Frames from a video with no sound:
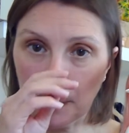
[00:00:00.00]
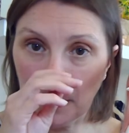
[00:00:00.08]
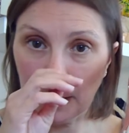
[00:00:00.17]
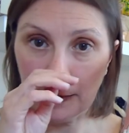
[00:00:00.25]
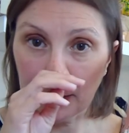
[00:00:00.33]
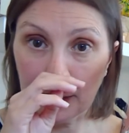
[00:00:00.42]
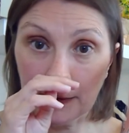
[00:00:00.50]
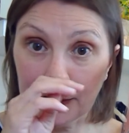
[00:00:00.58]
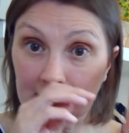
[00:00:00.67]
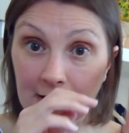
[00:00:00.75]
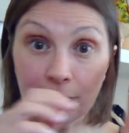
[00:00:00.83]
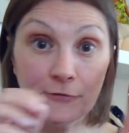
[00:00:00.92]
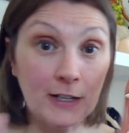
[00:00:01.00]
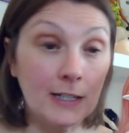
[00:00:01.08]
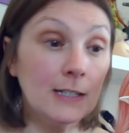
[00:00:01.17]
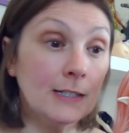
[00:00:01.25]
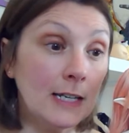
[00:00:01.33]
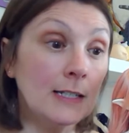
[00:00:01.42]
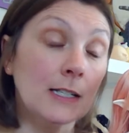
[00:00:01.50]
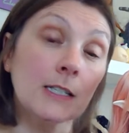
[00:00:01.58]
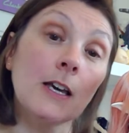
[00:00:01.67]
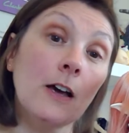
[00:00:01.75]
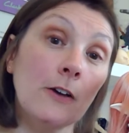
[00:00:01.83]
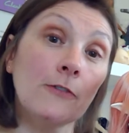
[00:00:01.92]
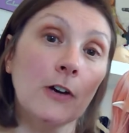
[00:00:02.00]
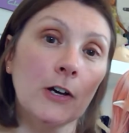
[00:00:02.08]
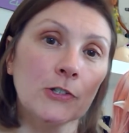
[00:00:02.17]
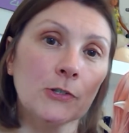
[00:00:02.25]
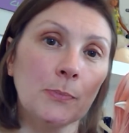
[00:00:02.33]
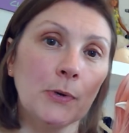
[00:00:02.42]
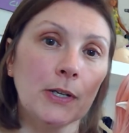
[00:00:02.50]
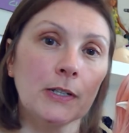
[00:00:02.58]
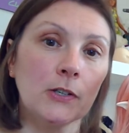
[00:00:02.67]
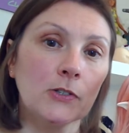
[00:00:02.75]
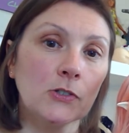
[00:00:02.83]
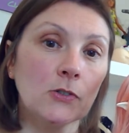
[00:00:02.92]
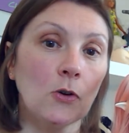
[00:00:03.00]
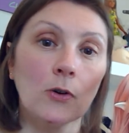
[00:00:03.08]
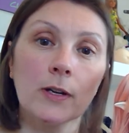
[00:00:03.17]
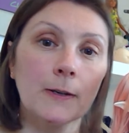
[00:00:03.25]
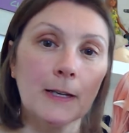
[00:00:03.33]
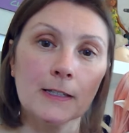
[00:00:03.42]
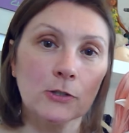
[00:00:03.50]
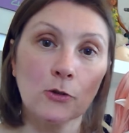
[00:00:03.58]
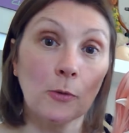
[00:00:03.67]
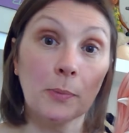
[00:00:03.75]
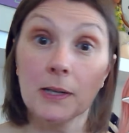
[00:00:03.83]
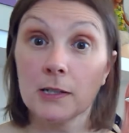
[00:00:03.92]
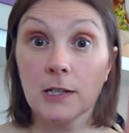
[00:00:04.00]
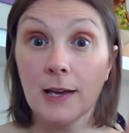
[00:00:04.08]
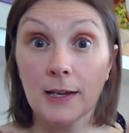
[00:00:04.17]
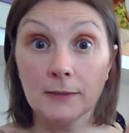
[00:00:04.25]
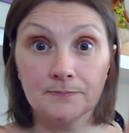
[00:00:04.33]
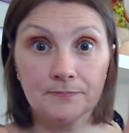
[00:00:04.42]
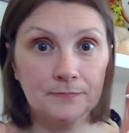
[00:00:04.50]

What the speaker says: But if they're going to send it to her for her to put in her stock, it's not appeared yet.